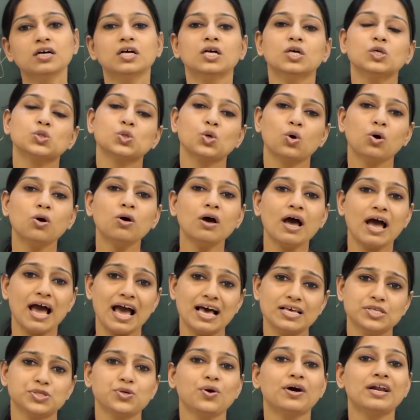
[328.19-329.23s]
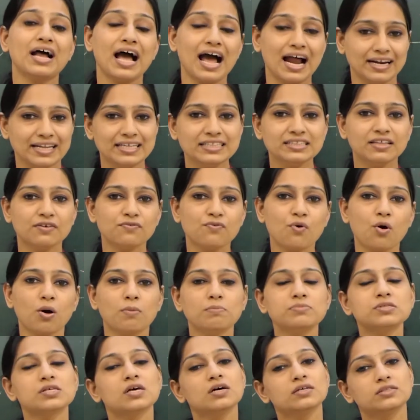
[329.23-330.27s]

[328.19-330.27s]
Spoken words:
So as you are adding the worms,